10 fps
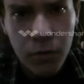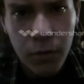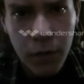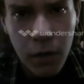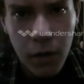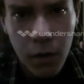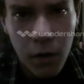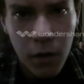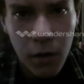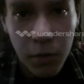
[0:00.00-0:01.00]
doing
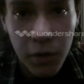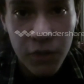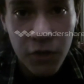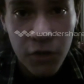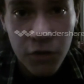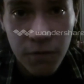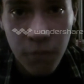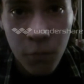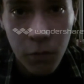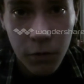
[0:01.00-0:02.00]
a PlayStation
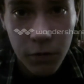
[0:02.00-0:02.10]
4